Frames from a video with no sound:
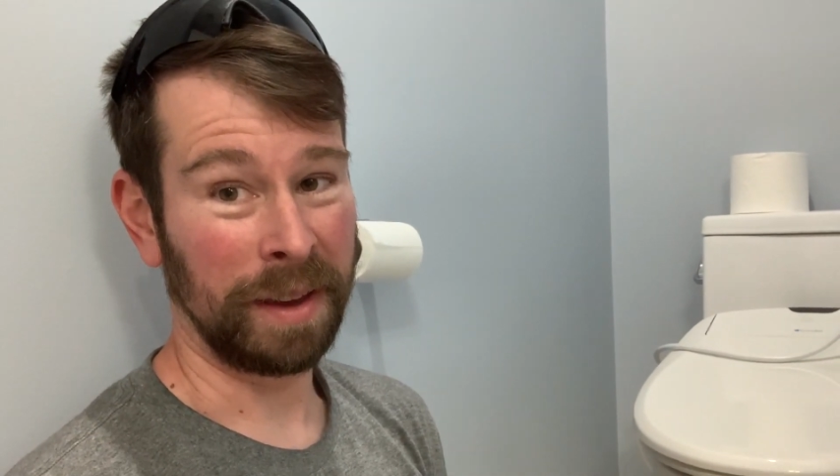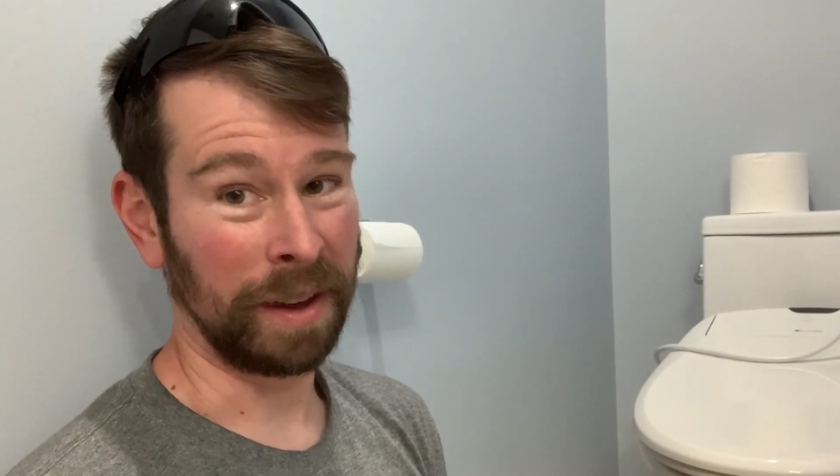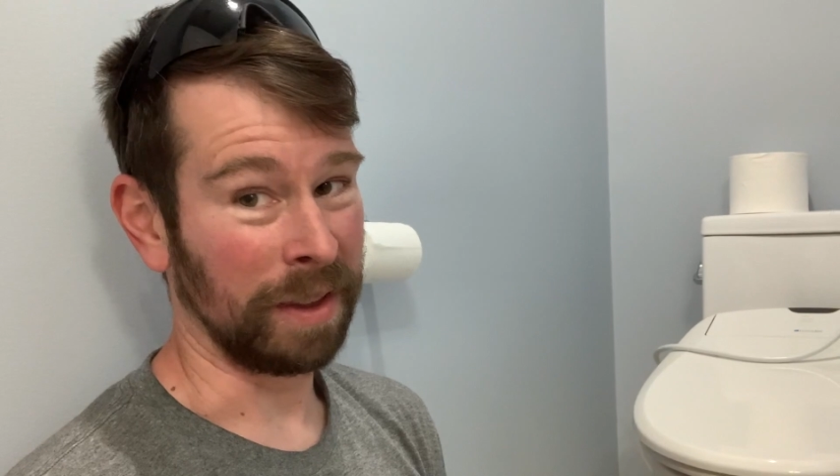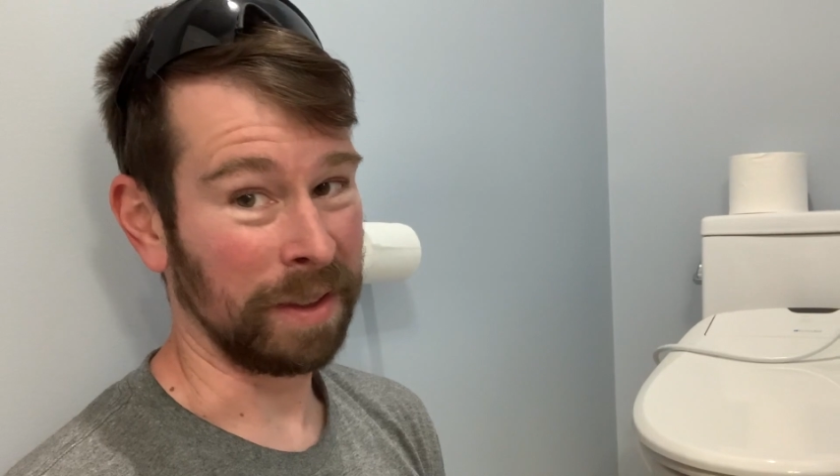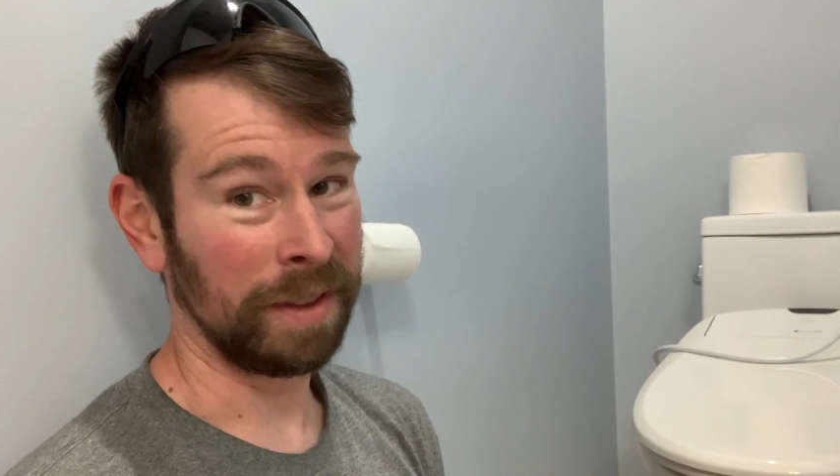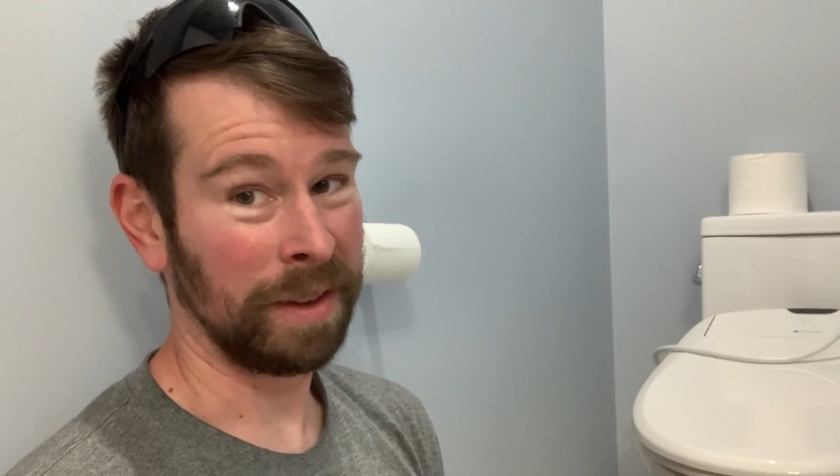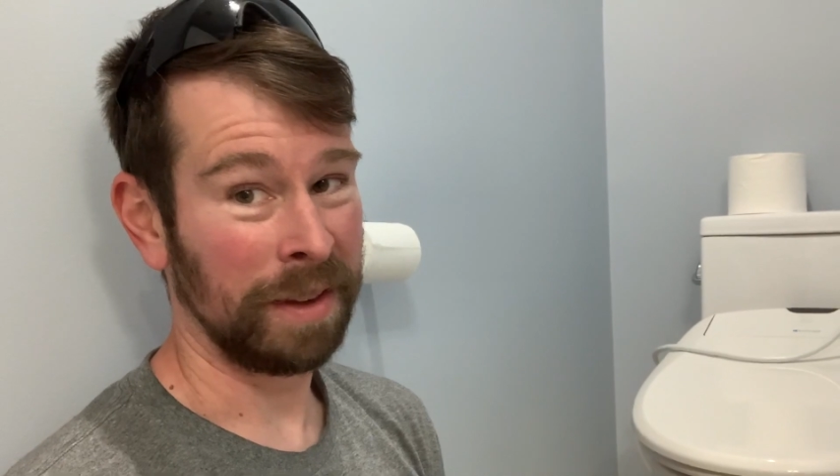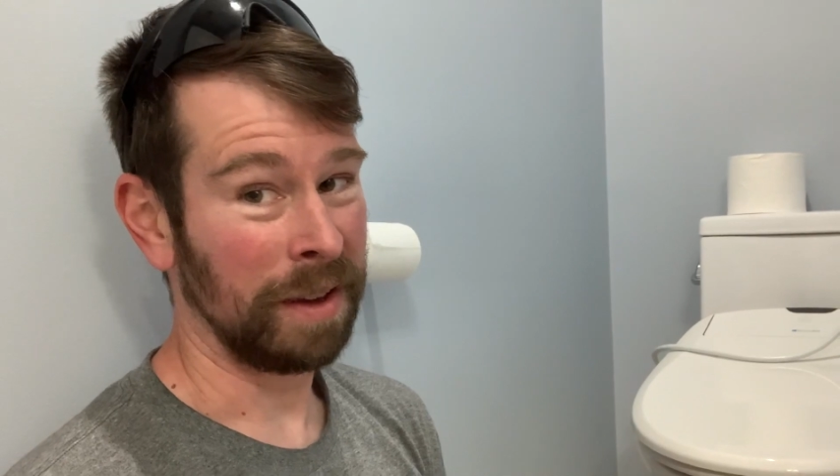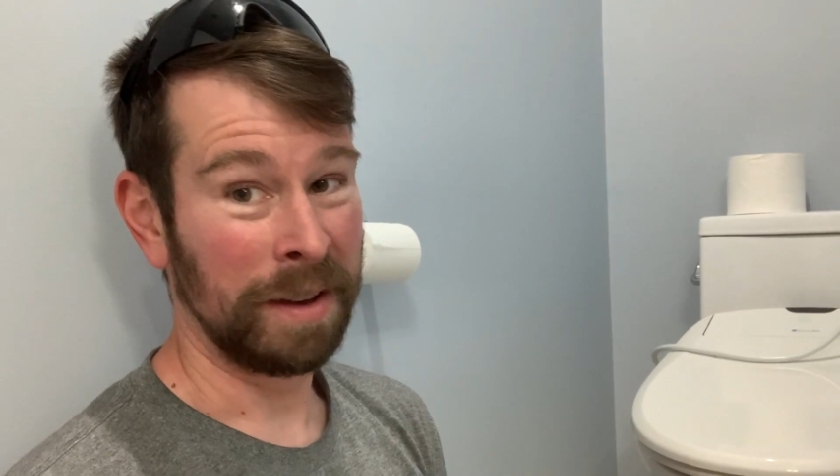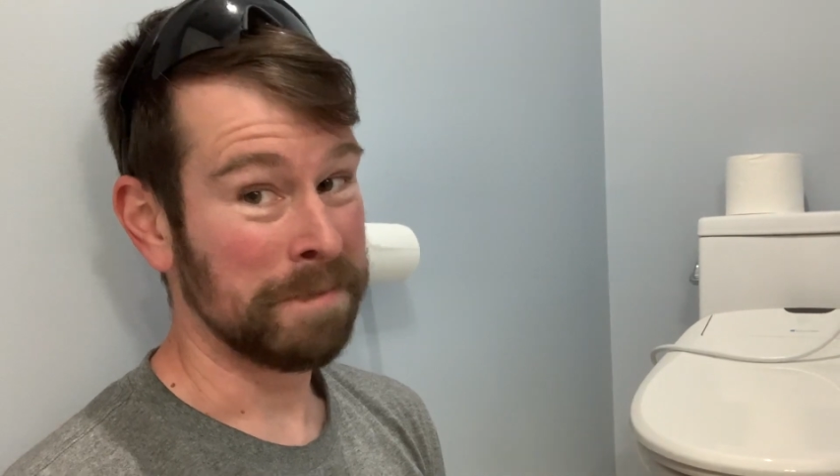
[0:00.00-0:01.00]
and
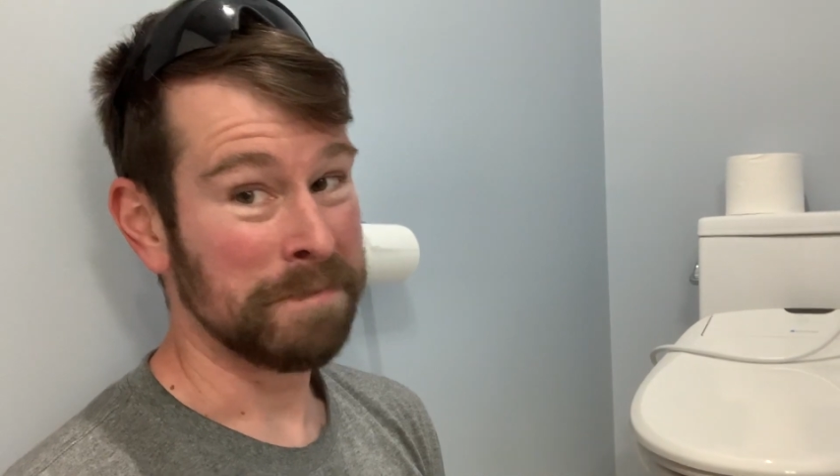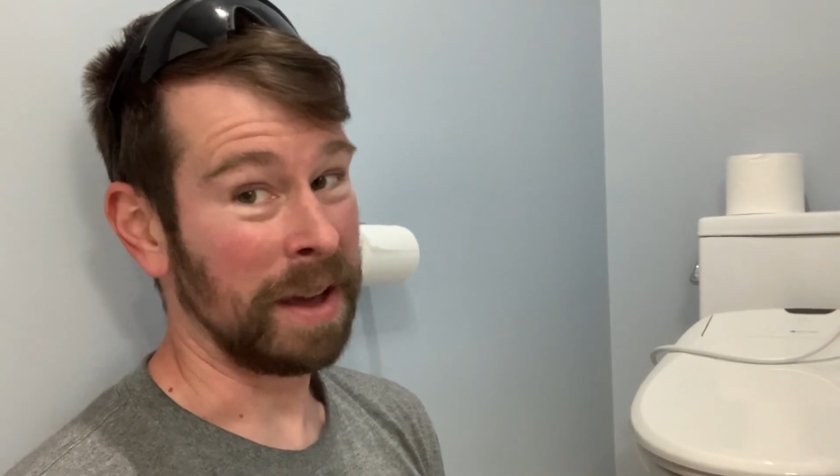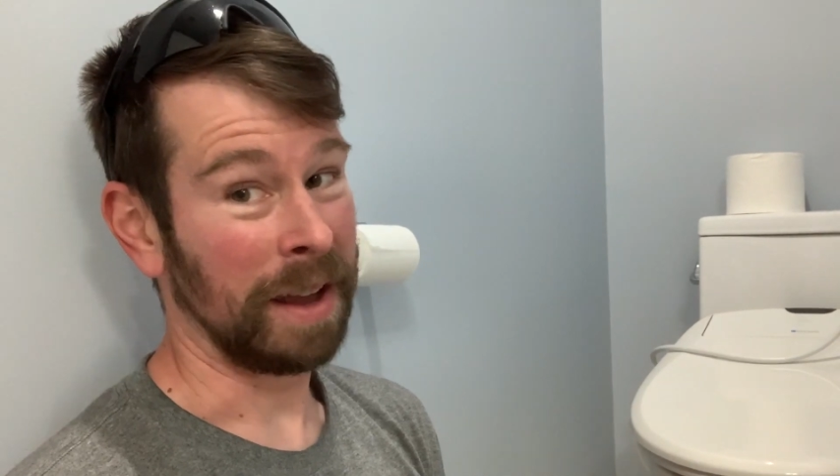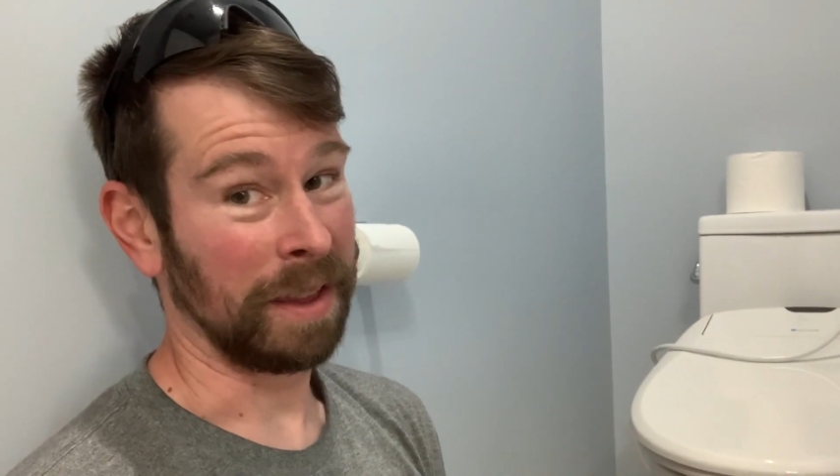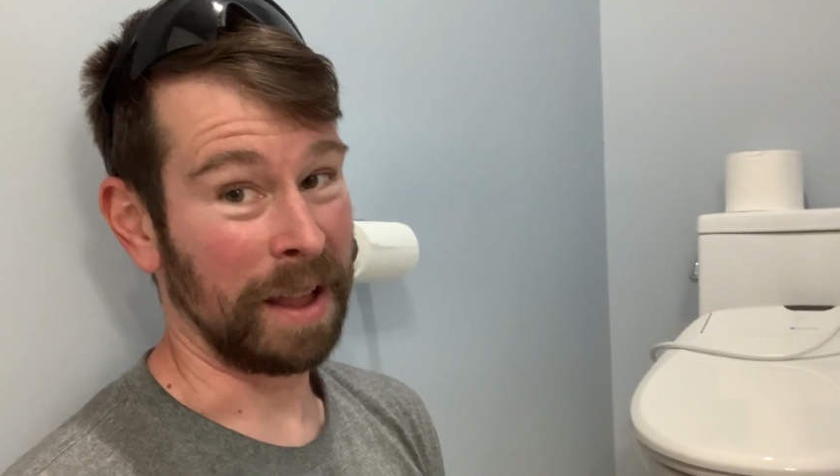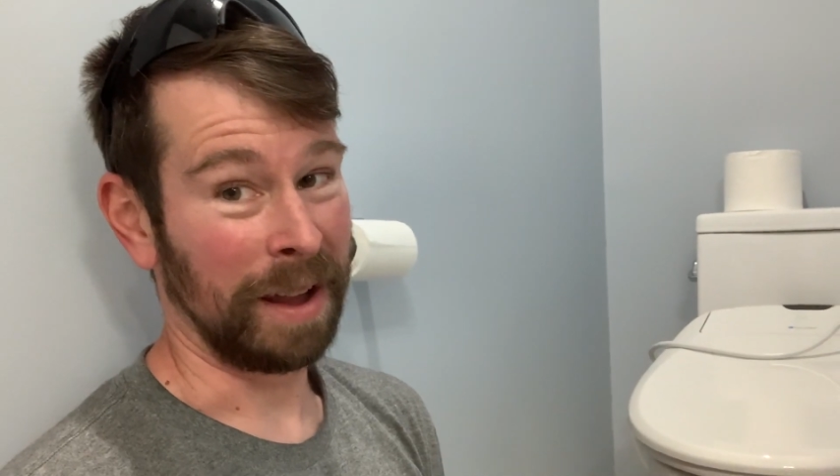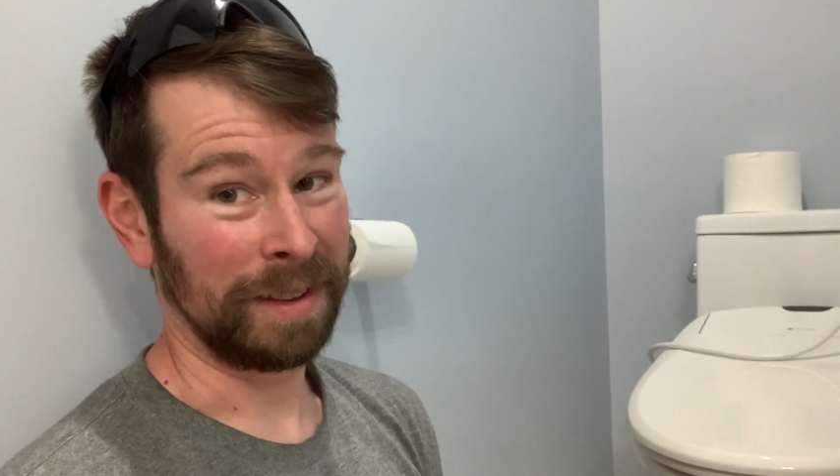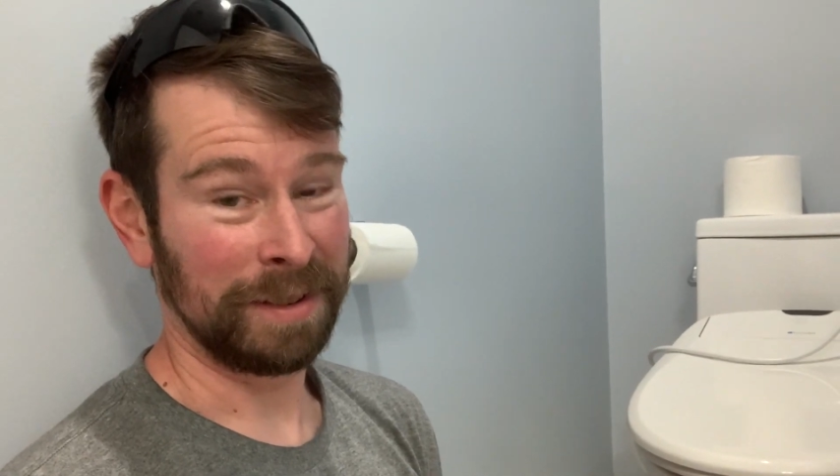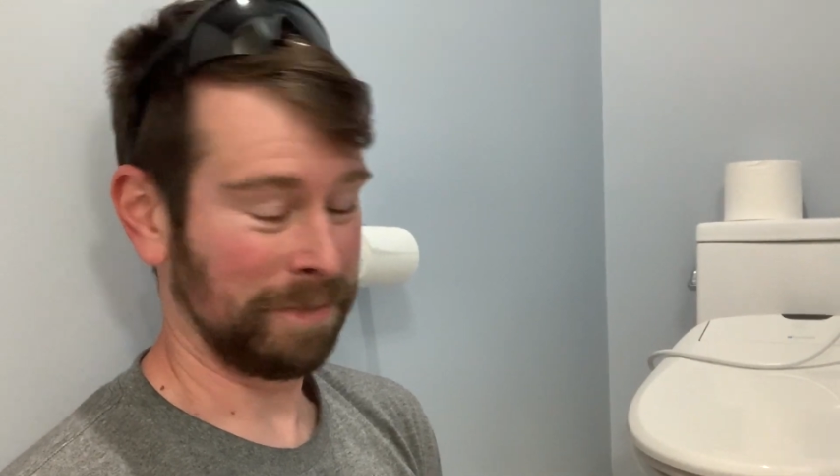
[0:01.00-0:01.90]
I did not.